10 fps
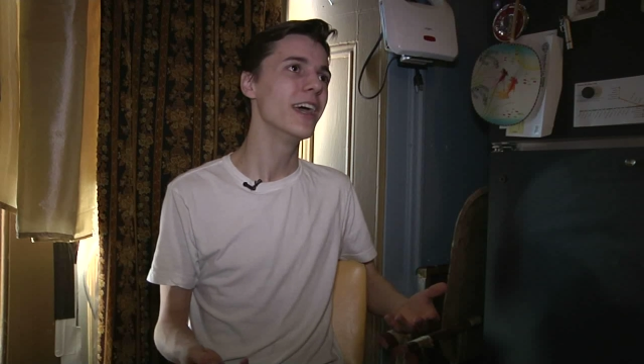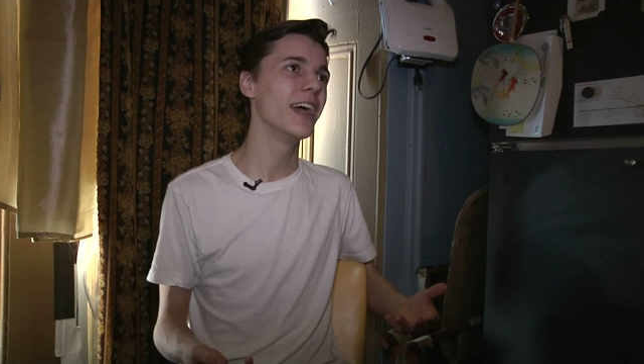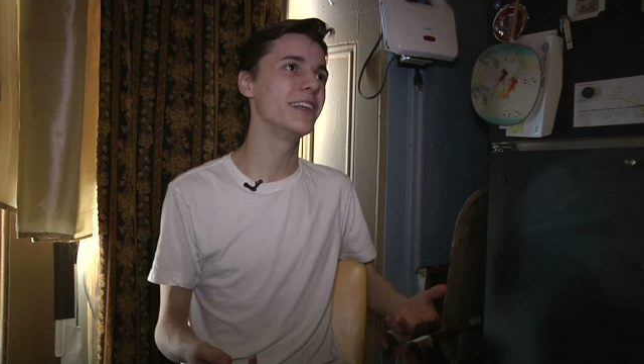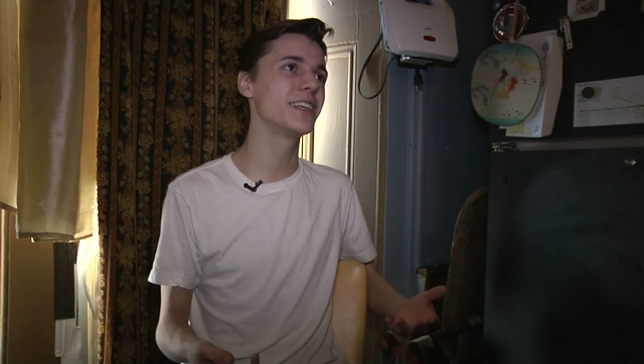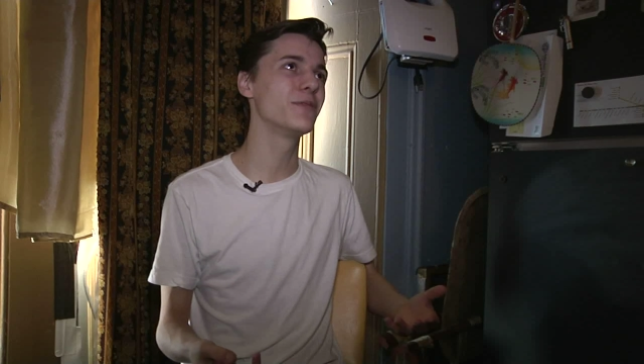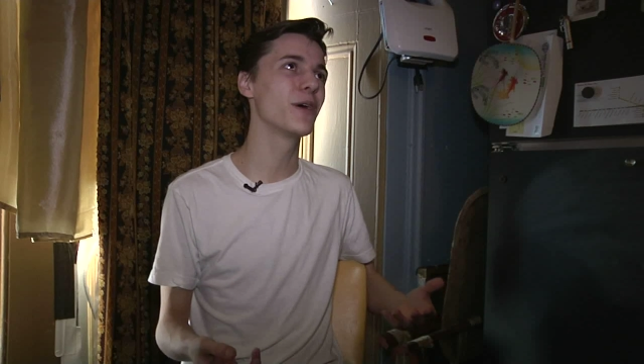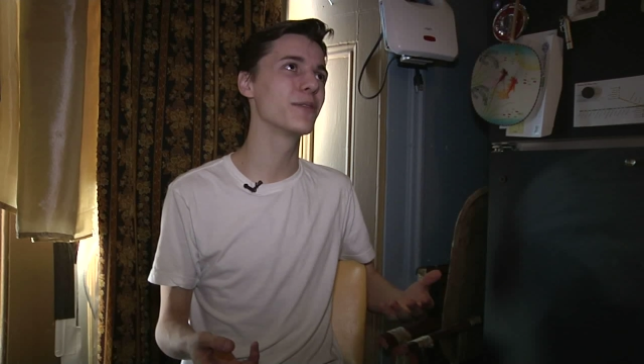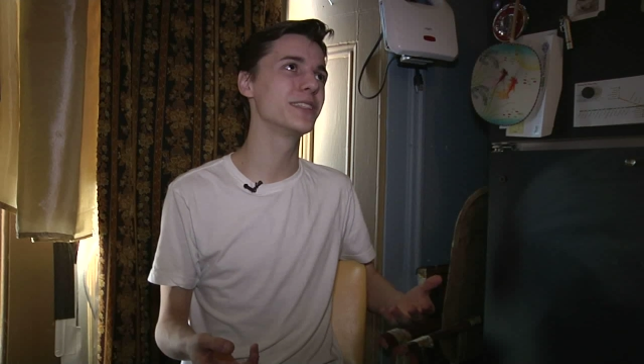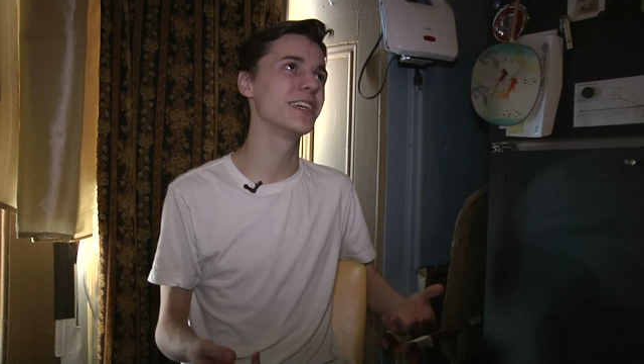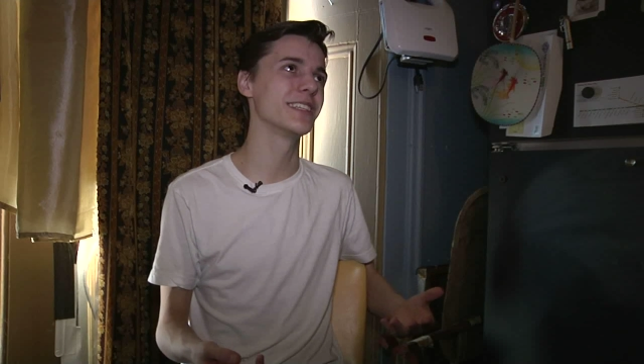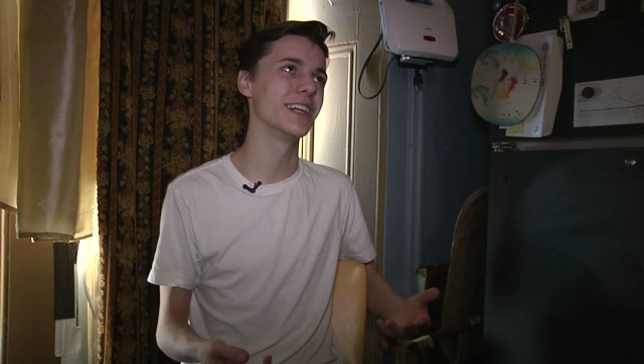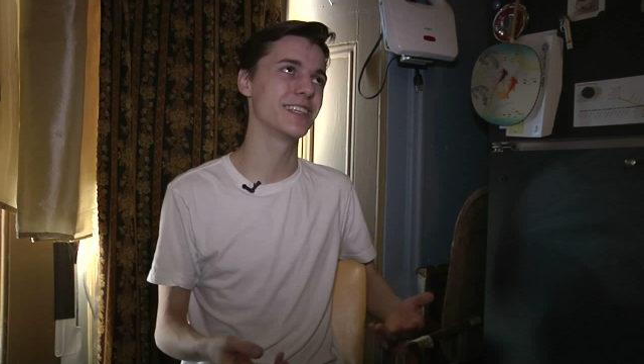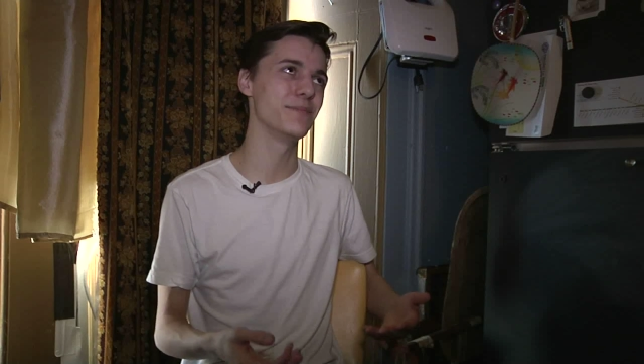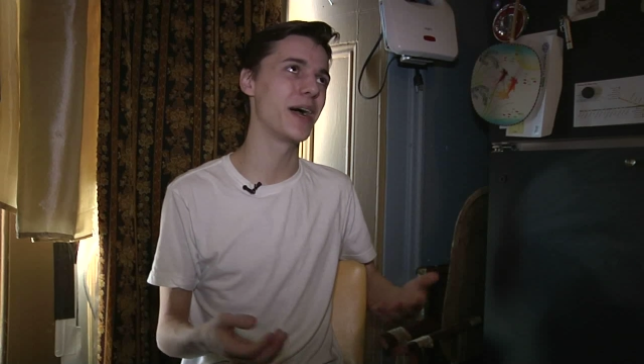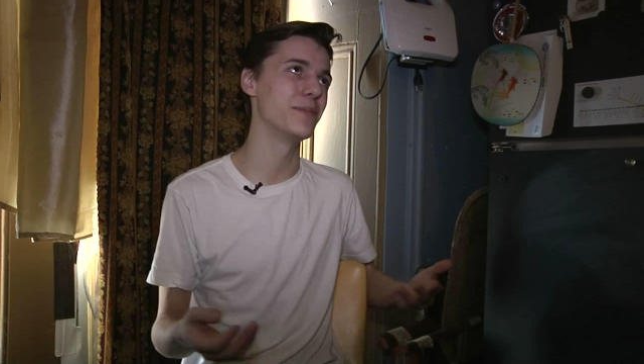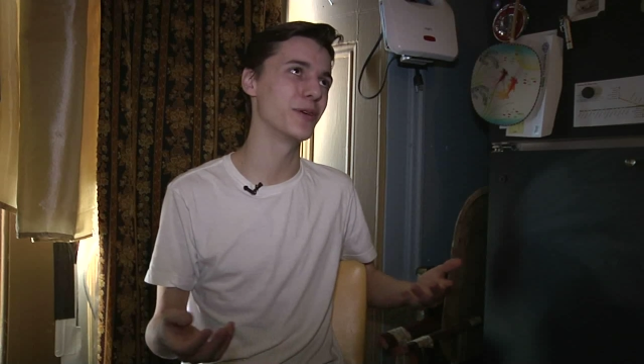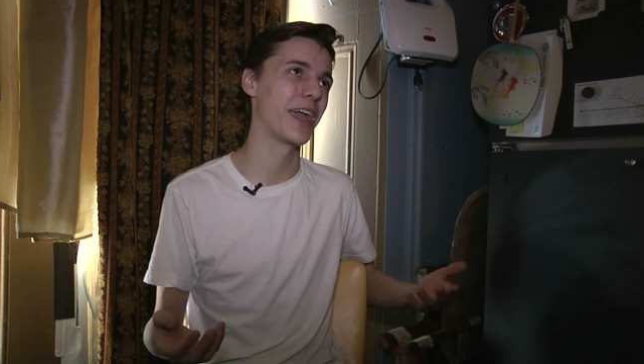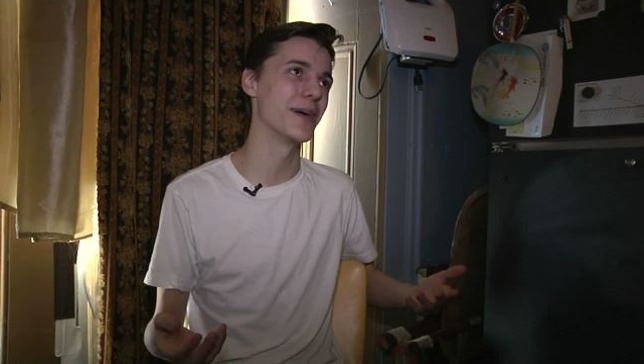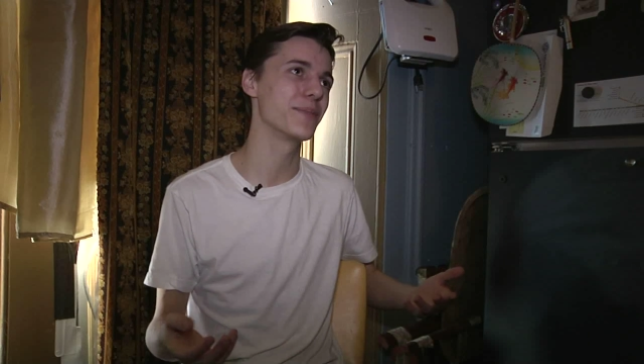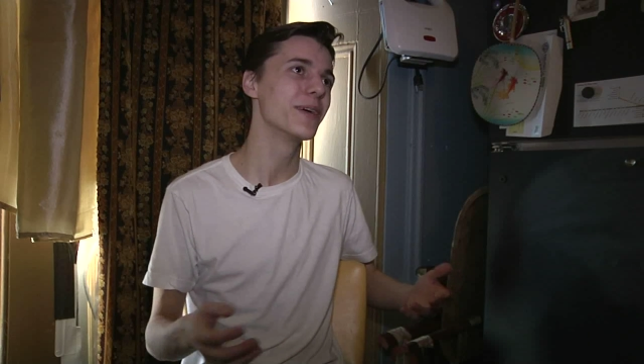And he said, where was this? And I said, Bible
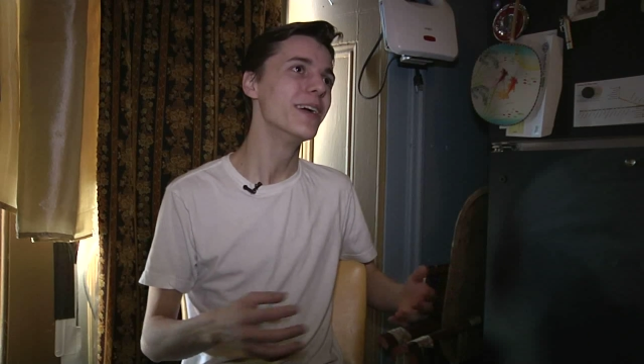camp.